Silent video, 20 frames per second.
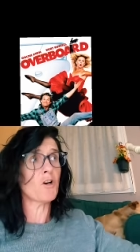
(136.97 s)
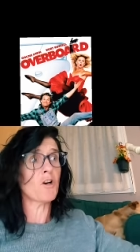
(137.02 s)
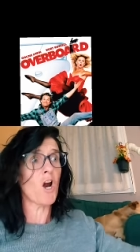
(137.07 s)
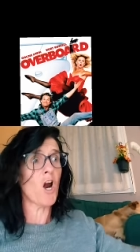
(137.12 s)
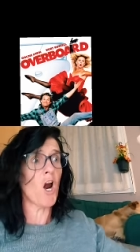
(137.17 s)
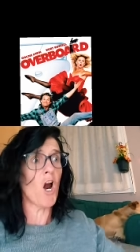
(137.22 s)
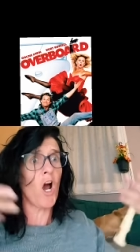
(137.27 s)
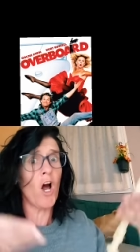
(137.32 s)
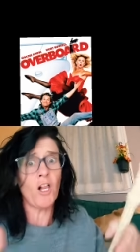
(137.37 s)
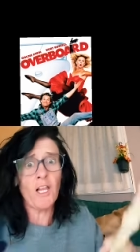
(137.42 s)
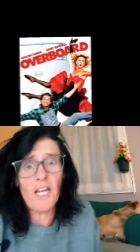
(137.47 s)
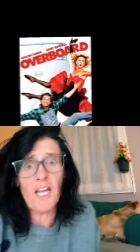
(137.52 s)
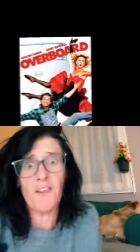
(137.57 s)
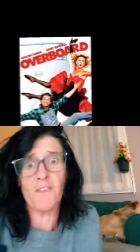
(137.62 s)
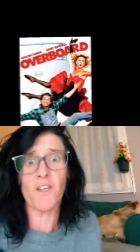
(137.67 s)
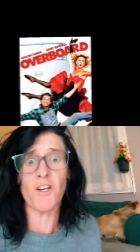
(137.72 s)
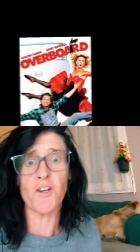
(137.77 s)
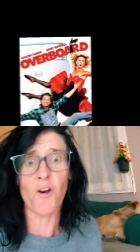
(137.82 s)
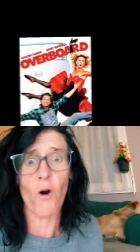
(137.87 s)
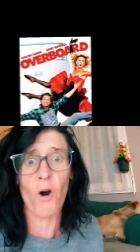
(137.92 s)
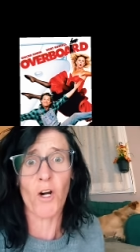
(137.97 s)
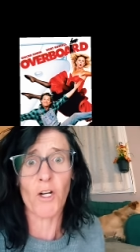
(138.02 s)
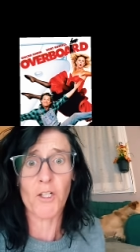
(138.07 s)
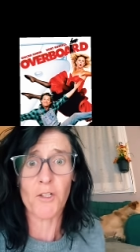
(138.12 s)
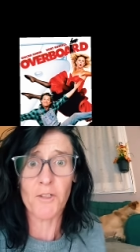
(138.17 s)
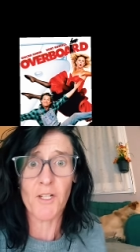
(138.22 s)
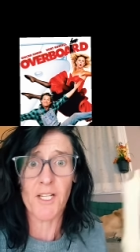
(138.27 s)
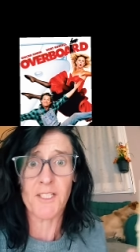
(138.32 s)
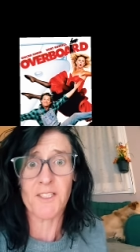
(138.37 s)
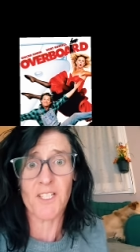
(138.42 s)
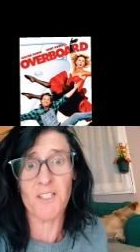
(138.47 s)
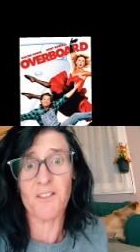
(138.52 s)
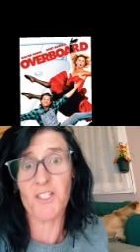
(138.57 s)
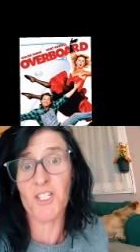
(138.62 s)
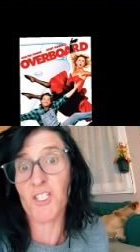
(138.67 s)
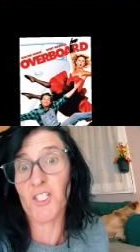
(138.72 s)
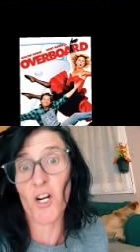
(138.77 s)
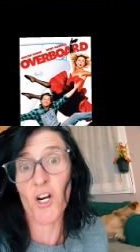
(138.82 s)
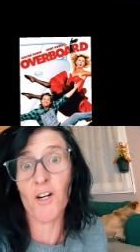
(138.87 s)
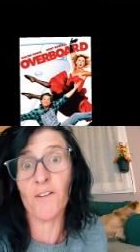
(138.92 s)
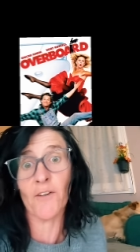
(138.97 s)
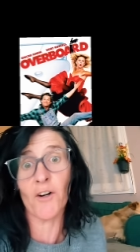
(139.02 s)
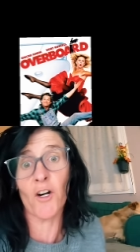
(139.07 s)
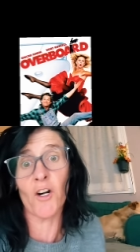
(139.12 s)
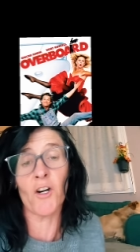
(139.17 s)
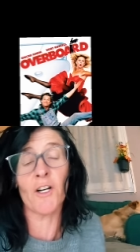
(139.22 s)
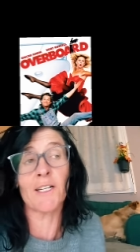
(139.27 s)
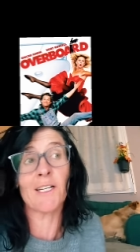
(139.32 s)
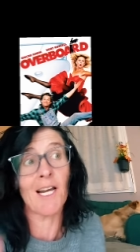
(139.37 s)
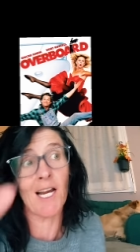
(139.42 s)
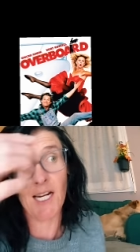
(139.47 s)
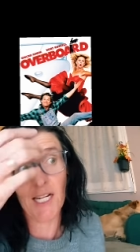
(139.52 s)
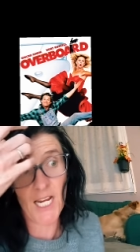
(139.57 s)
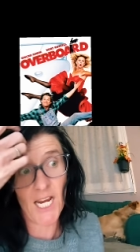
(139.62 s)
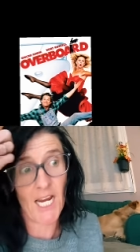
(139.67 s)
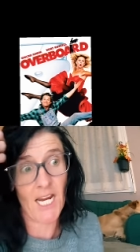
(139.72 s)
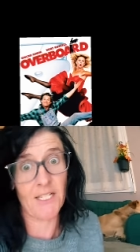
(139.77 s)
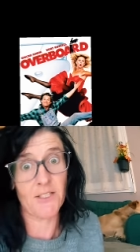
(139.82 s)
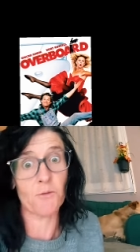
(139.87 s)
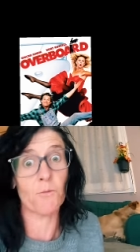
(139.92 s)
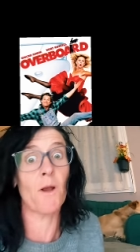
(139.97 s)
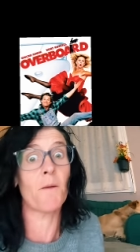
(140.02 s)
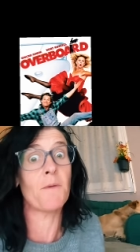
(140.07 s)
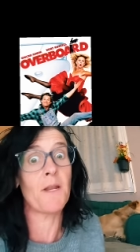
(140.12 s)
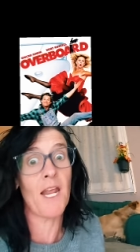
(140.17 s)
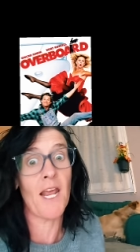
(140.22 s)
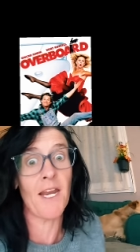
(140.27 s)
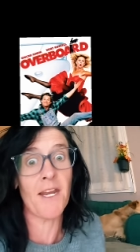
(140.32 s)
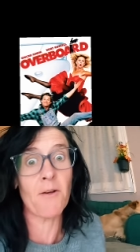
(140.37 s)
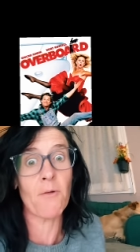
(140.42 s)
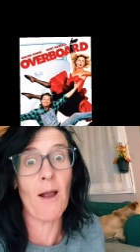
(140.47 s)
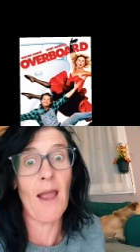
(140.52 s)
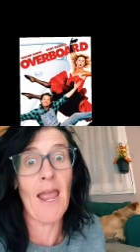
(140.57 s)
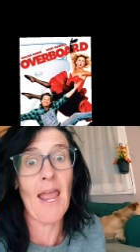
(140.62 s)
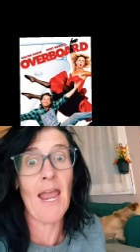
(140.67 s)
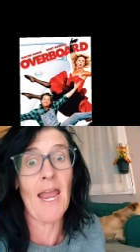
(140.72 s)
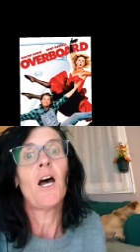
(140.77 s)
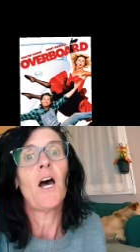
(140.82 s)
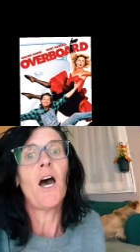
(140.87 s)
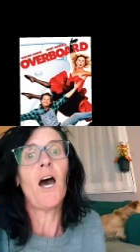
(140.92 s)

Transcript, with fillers: girl and the dork who doesn't deserve her and kind of hates women anyway.